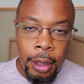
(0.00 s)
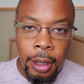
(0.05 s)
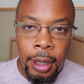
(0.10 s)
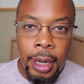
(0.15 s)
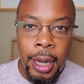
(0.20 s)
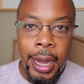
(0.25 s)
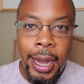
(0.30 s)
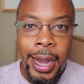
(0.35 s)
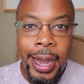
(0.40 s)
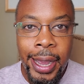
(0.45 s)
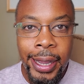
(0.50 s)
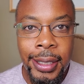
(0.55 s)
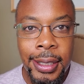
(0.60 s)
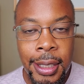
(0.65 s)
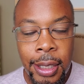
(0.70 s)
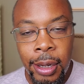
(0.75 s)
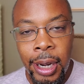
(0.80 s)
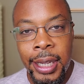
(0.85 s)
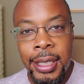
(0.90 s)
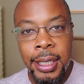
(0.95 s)
All right,
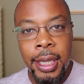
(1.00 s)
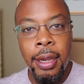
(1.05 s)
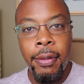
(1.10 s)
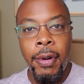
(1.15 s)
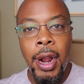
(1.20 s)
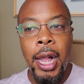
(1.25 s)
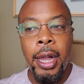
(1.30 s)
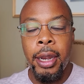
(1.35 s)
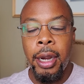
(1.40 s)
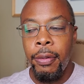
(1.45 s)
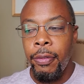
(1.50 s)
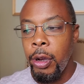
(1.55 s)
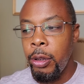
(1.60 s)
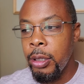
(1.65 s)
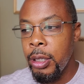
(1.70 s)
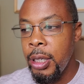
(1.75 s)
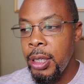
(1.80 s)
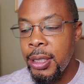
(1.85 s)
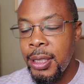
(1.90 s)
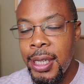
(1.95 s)
so let's get rocking and
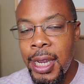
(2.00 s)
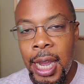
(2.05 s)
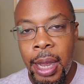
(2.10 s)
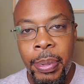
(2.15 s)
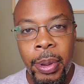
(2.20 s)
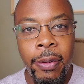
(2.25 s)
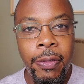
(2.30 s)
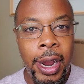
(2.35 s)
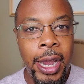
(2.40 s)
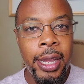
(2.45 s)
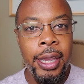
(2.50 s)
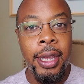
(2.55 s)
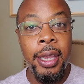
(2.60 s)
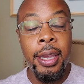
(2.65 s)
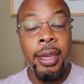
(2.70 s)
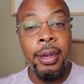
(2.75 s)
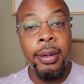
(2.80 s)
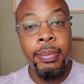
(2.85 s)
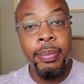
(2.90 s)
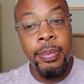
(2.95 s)
rolling. This topic right
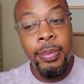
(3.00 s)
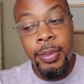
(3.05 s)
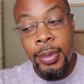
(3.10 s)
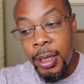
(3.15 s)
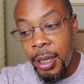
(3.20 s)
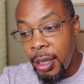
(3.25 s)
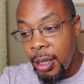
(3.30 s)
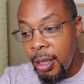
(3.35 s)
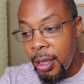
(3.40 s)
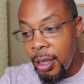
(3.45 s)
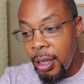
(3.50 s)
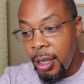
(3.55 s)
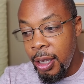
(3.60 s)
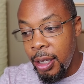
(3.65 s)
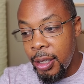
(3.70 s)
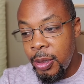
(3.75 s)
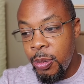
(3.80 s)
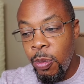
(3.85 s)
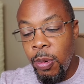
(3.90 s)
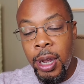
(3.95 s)
here
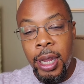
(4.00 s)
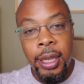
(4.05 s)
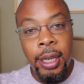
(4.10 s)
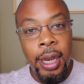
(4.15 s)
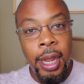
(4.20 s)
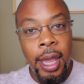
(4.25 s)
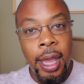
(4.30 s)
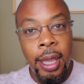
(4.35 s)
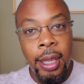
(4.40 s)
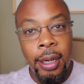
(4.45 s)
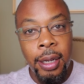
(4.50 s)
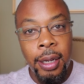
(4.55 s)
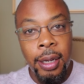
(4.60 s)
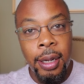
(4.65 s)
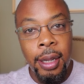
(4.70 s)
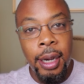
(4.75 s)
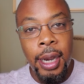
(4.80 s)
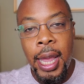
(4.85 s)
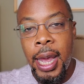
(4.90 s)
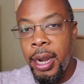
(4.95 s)
is one that
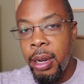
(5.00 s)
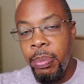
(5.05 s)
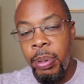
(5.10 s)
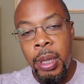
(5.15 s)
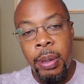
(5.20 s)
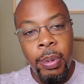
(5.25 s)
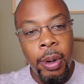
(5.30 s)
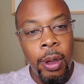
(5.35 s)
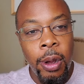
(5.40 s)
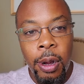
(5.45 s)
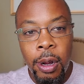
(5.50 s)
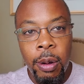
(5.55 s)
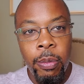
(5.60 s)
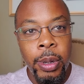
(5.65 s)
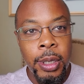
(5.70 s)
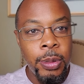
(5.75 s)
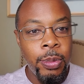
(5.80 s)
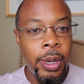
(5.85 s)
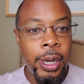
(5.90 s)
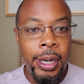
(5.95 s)
a lot of people are
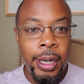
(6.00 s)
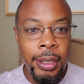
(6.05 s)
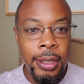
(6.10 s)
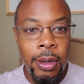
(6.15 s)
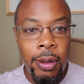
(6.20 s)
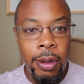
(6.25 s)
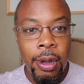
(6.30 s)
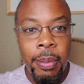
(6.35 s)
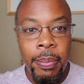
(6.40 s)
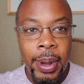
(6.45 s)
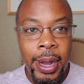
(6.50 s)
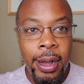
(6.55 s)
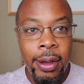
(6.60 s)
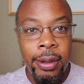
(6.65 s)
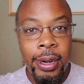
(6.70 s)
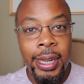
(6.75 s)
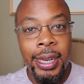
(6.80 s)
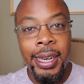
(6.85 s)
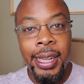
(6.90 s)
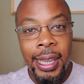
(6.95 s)
always wanting to talk
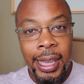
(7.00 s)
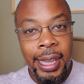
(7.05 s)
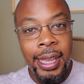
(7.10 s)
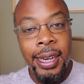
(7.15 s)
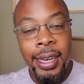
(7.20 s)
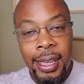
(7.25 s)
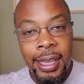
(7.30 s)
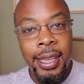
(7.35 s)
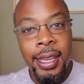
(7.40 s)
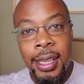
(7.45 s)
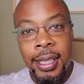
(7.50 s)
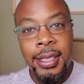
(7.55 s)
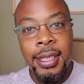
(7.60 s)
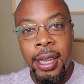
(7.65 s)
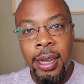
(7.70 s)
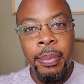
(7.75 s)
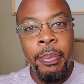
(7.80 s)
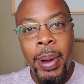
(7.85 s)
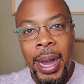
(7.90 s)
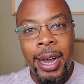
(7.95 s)
about, and it is
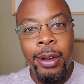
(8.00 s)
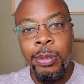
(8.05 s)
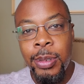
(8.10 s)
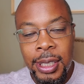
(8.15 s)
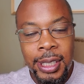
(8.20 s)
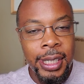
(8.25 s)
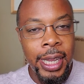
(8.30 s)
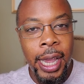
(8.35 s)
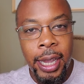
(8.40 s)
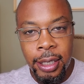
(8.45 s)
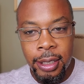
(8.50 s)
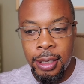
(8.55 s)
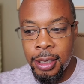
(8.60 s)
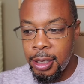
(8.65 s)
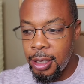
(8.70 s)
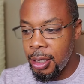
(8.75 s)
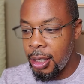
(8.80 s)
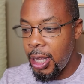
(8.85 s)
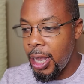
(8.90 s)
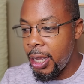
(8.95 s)
about
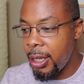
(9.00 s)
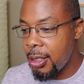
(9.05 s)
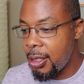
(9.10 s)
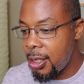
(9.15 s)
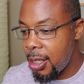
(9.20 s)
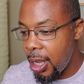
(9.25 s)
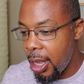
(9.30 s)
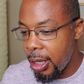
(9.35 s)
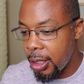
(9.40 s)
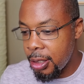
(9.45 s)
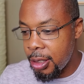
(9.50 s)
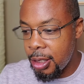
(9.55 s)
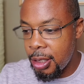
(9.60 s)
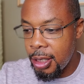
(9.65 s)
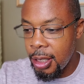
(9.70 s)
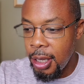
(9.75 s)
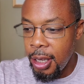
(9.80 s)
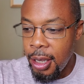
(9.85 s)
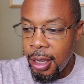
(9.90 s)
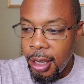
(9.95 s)
sex. Yeah, sex.